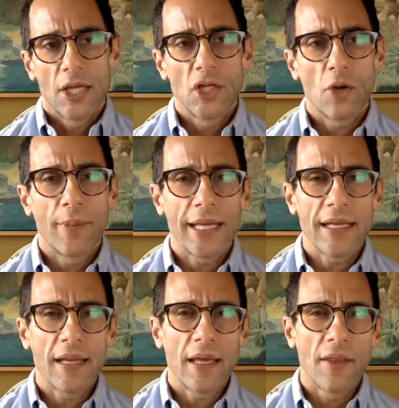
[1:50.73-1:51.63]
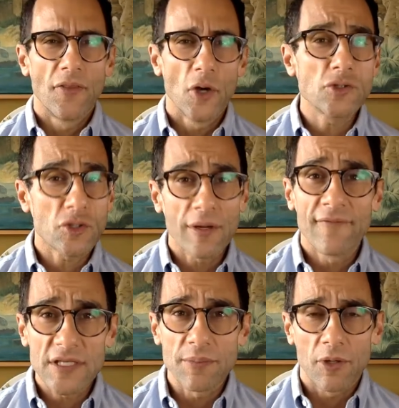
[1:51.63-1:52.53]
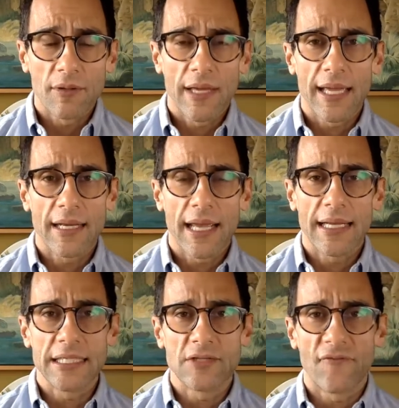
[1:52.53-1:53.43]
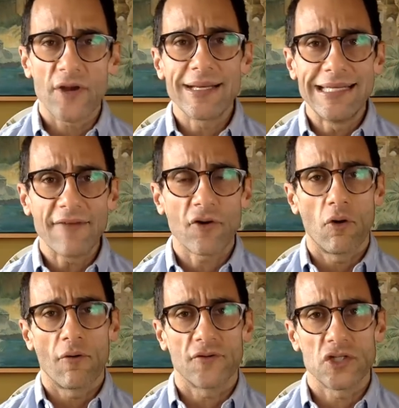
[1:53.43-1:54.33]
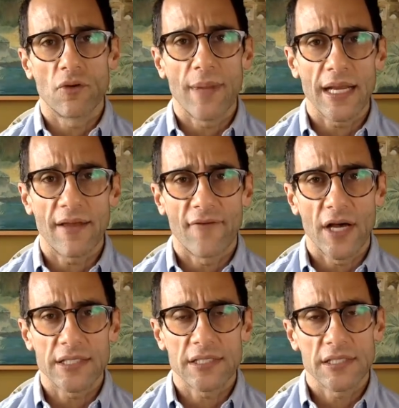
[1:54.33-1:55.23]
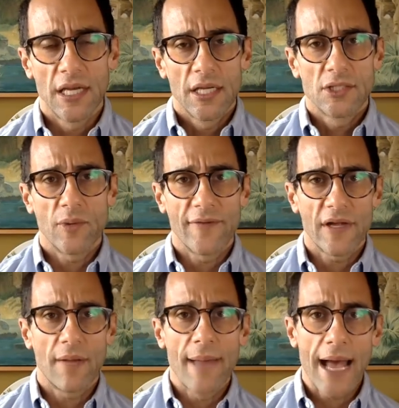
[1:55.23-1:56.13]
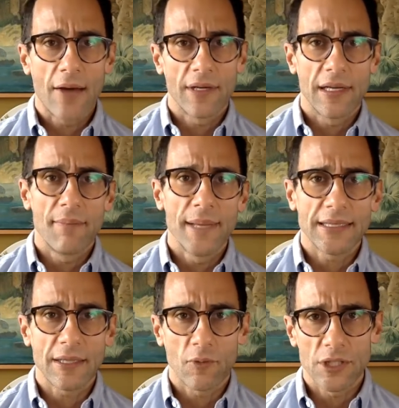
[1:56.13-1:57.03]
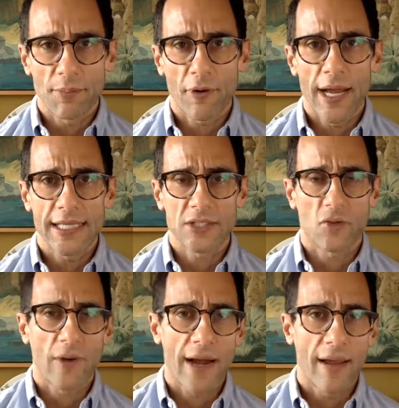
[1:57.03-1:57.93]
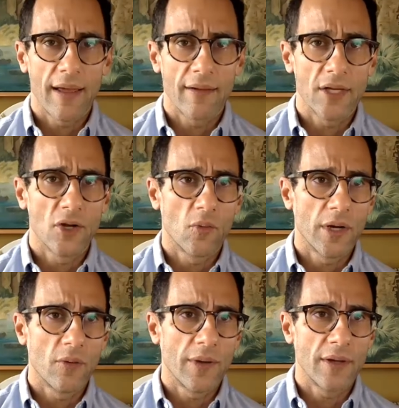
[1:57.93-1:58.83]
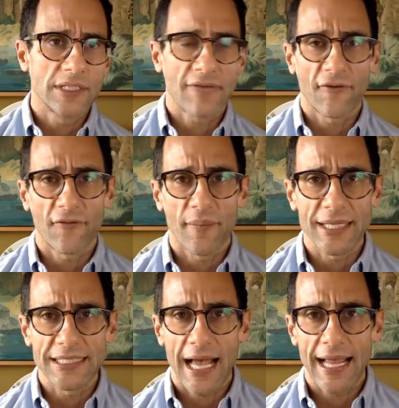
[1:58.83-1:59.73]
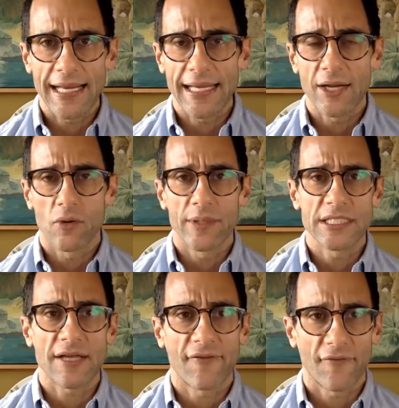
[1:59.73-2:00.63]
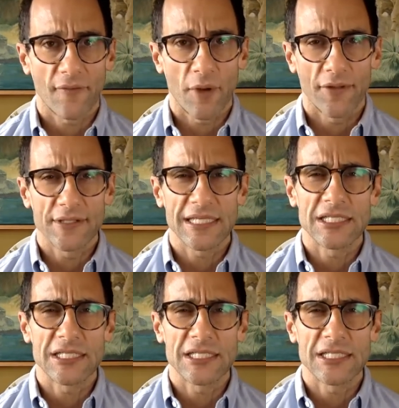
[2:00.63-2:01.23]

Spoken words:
But those are invisible, and it's very difficult for so many of us to even come out and admit that we're depressed or we suffer from anxiety or we suffer from all this.